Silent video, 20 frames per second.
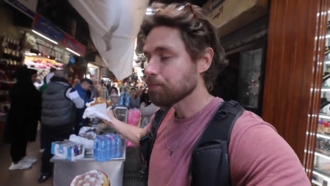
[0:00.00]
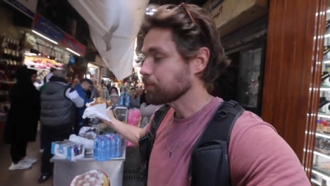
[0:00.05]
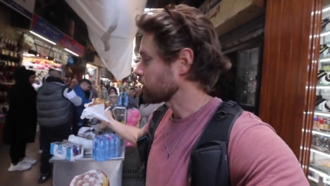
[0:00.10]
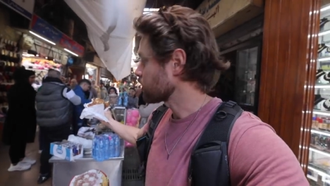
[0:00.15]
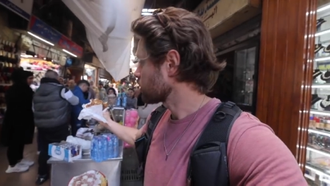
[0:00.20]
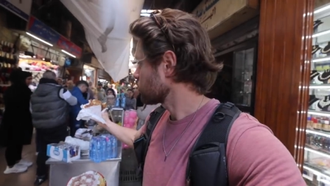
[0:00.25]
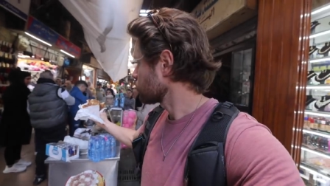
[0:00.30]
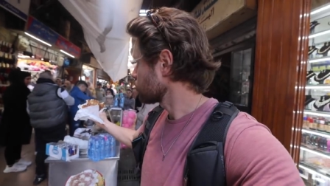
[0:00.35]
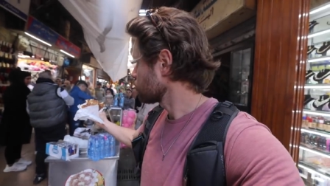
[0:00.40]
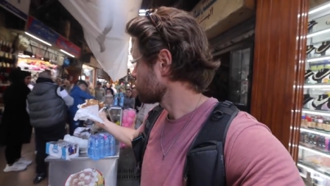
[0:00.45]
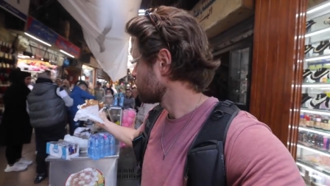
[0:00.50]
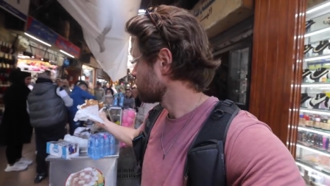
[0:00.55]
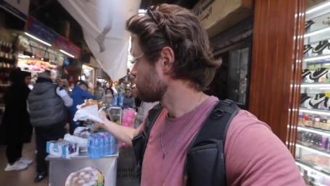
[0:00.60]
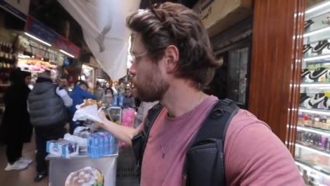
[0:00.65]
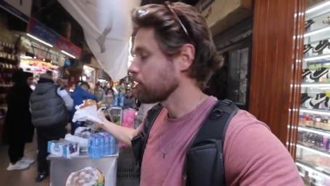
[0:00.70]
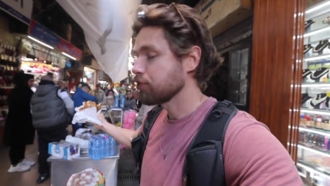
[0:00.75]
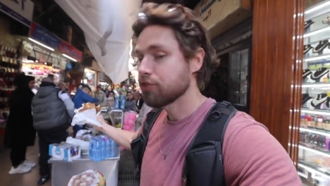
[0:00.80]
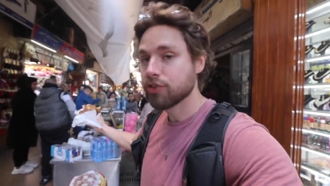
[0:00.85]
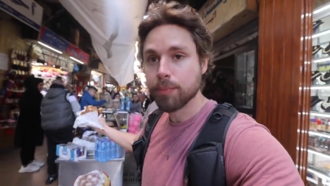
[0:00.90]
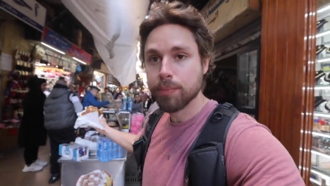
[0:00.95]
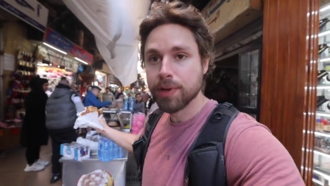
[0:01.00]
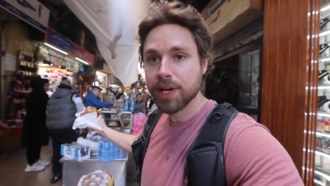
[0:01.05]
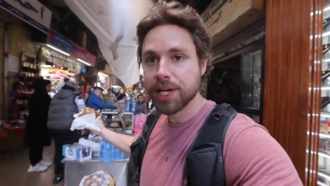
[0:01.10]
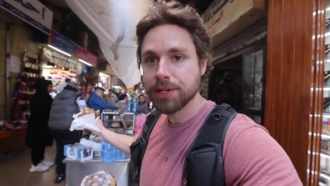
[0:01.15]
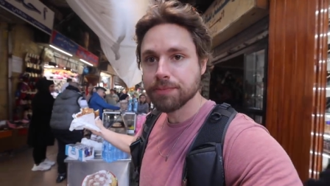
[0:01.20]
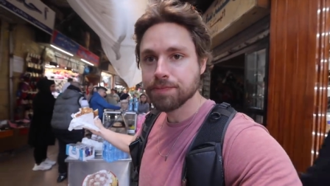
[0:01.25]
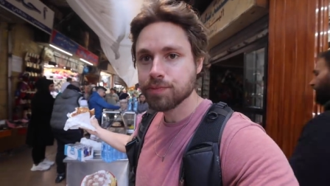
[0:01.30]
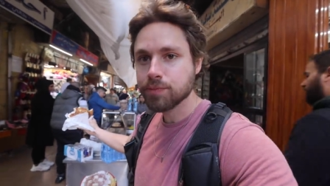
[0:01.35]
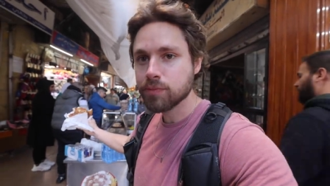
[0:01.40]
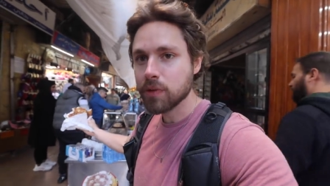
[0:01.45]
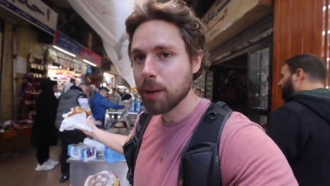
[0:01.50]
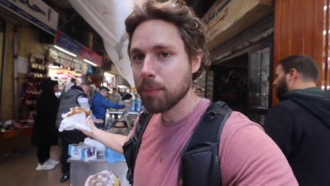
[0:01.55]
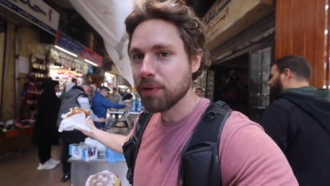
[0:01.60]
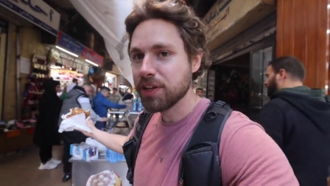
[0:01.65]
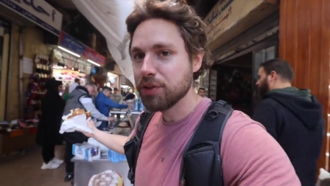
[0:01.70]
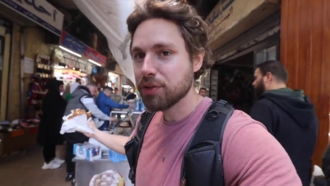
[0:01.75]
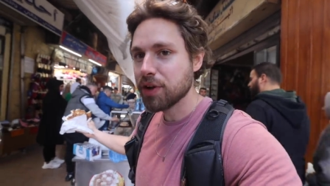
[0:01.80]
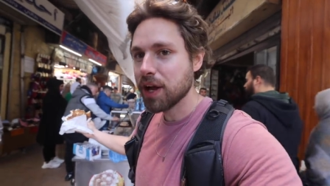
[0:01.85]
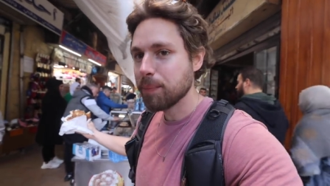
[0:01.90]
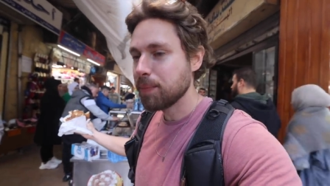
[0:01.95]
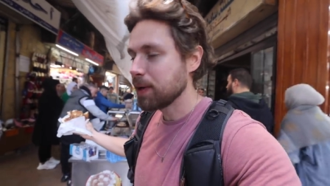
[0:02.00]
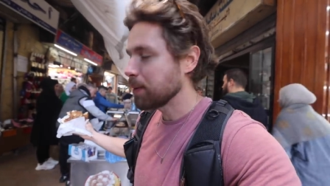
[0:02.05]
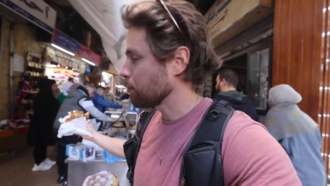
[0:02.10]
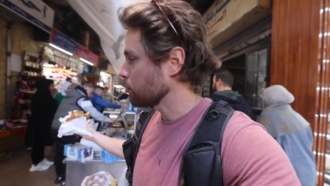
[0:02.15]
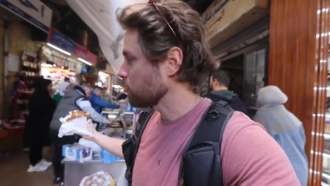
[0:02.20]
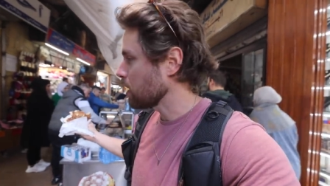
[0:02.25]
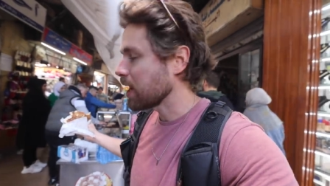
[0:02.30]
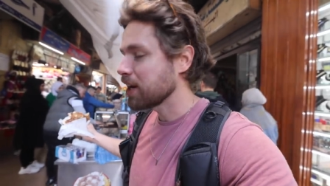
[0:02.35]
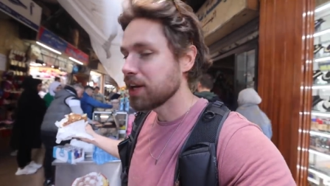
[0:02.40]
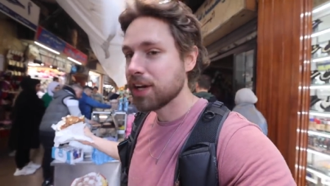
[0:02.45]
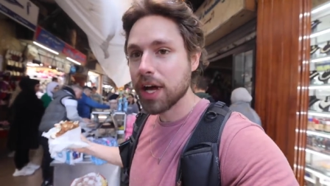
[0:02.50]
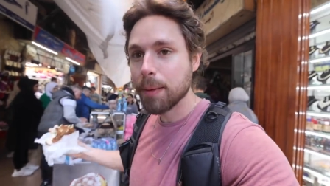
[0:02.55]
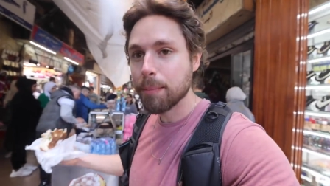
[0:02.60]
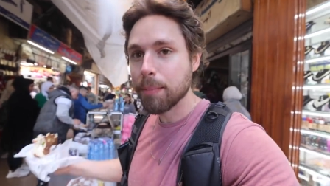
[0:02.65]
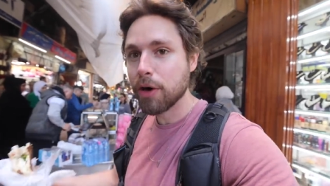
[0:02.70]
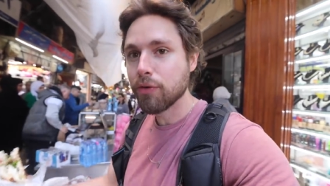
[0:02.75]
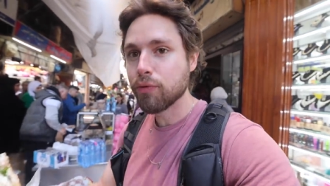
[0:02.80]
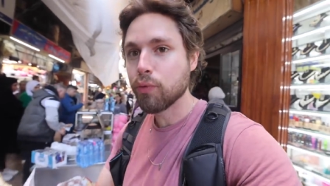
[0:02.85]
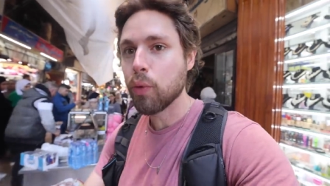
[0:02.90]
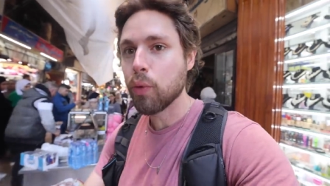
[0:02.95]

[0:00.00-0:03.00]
And clearly the place to be. I mean, you got people lining up both